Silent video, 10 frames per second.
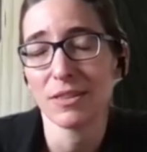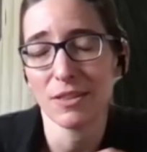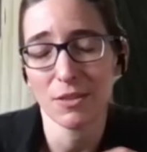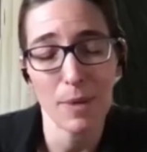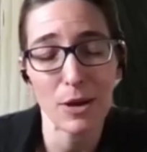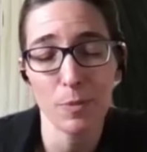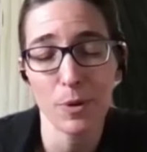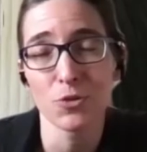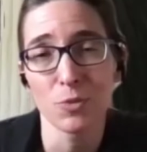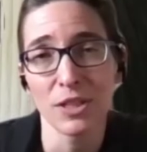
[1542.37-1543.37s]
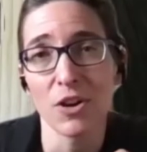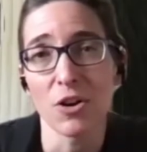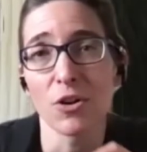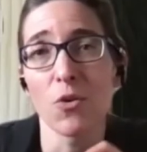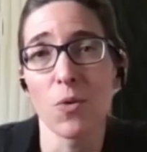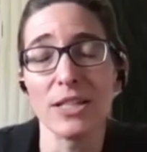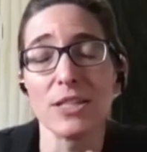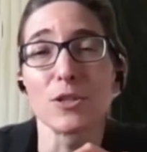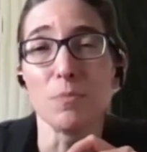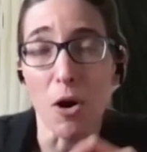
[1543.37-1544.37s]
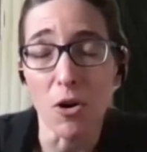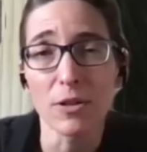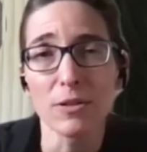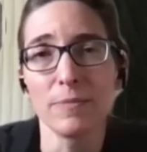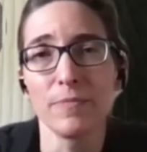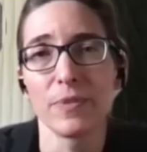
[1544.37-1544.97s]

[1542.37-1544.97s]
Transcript: the mouth parts really are quite small.